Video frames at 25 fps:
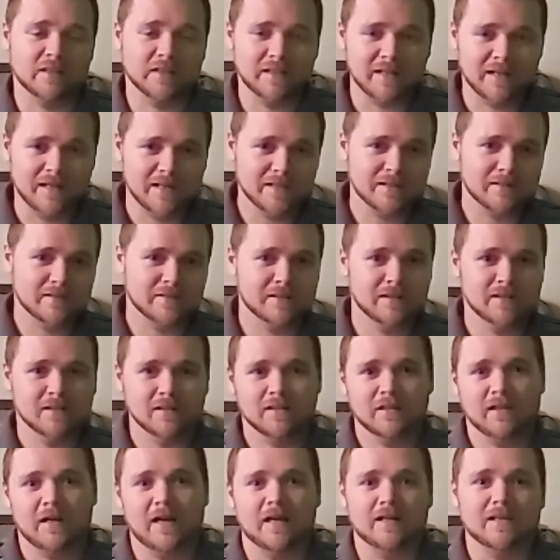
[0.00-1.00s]
night
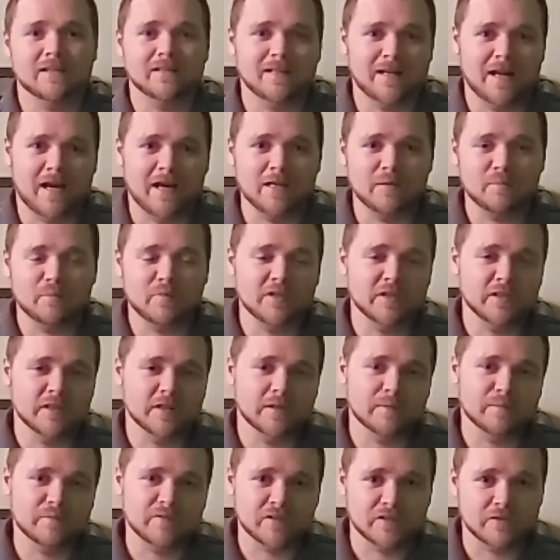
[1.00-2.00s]
at 9
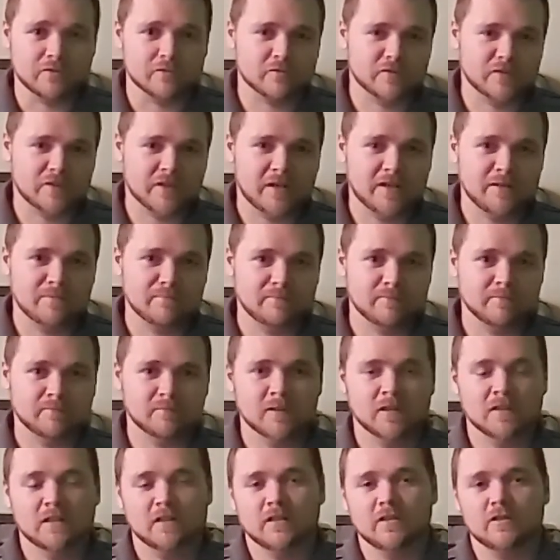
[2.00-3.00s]
p.m. Central Time.
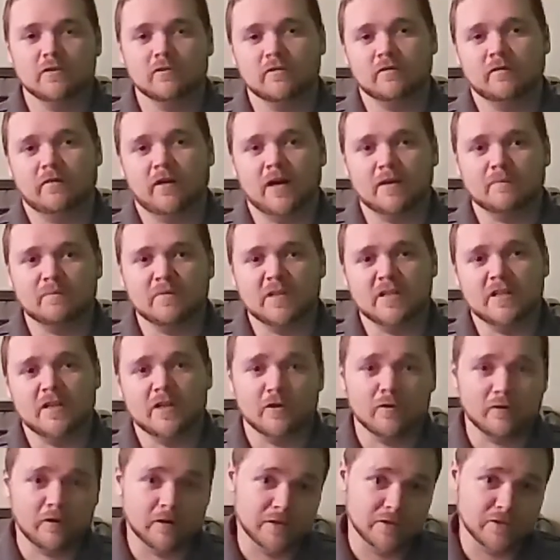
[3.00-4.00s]
You can find me
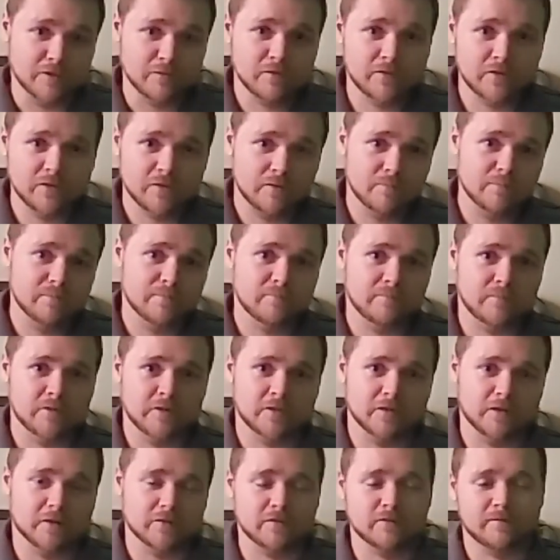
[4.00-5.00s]
here on YouTube. You
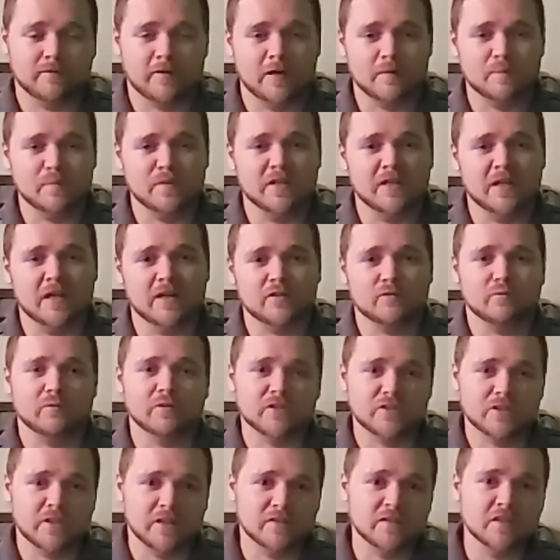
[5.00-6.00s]
can also find me at
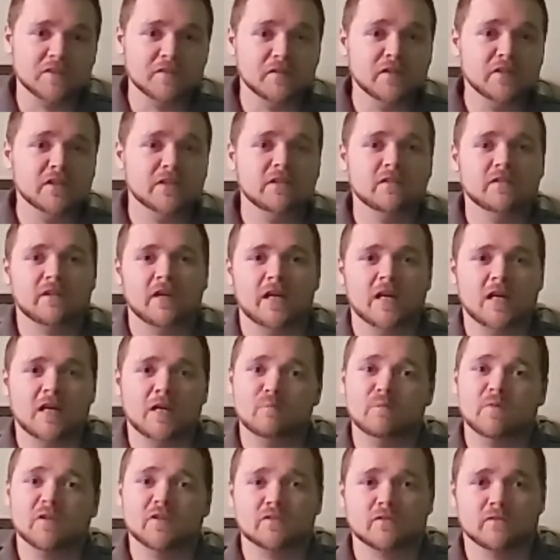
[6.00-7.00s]
twitch.tv
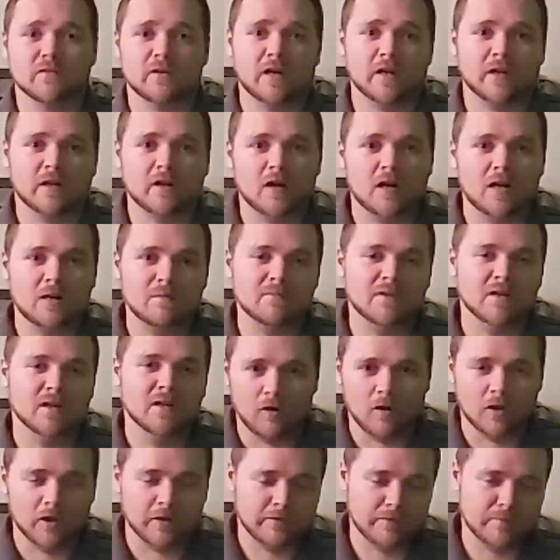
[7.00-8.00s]
and mixer.com,
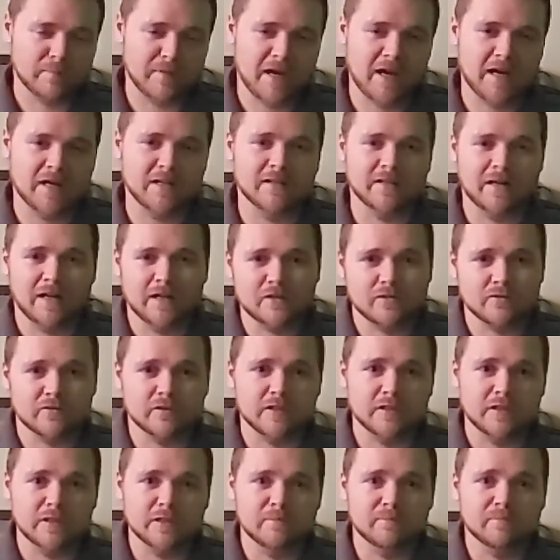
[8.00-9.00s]
all of them at
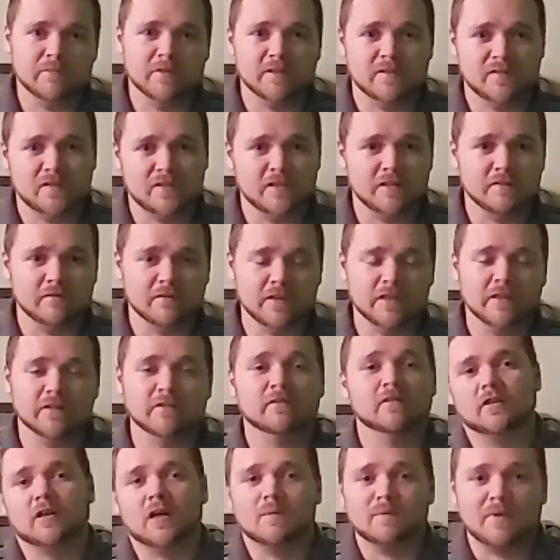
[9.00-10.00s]
Nightstream TV.
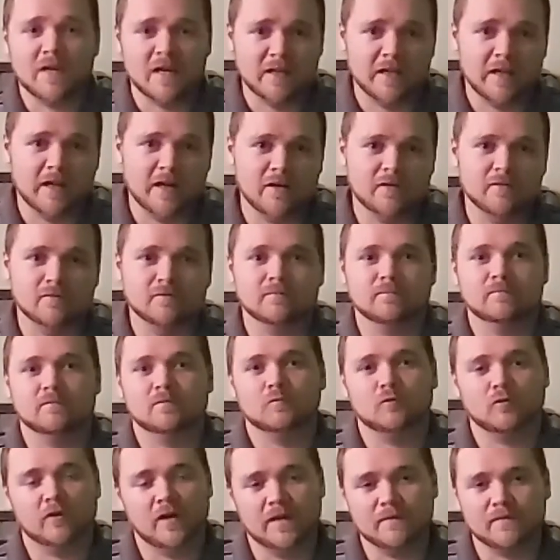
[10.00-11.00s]
Come hang out.
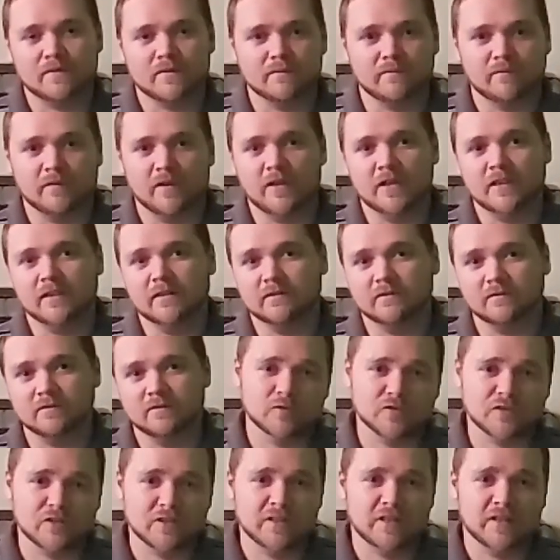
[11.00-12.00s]
We'll have some fun.
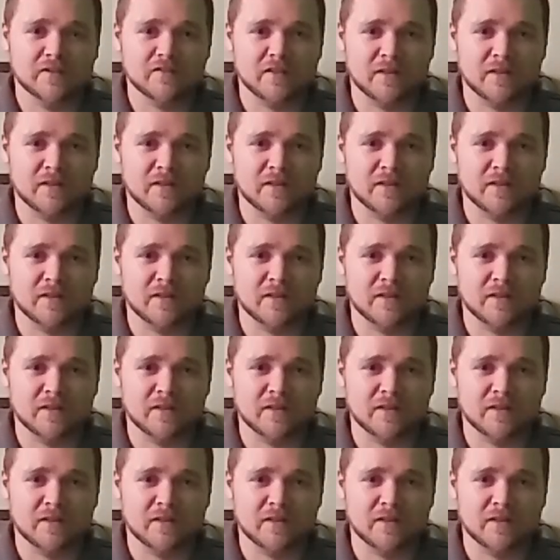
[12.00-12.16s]
We'll see you next time.